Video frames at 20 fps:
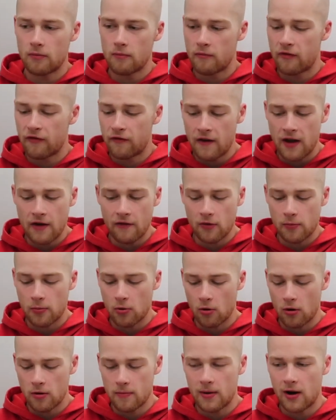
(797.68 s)
favorite
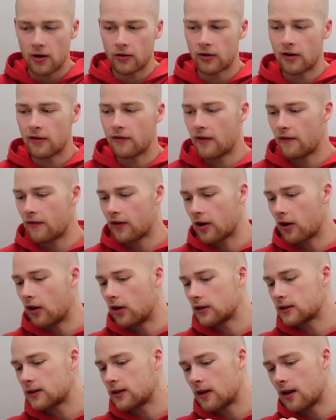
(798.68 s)
protein powder I've ever
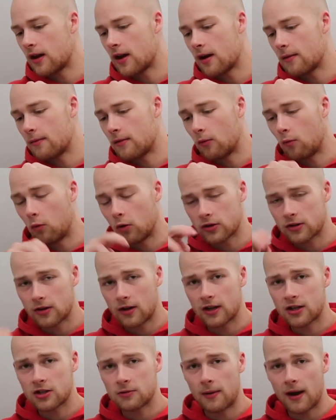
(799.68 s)
got. I was
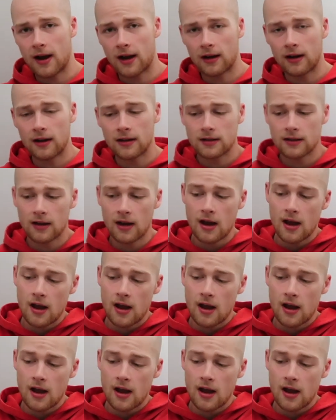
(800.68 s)
not expecting it.